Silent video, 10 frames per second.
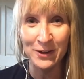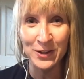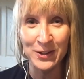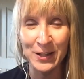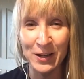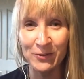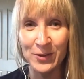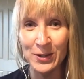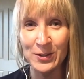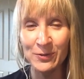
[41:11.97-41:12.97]
just save
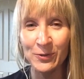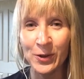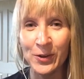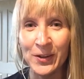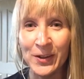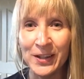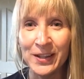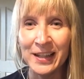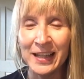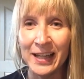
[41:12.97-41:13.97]
this for
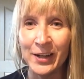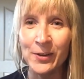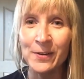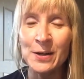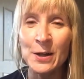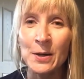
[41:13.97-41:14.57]
later.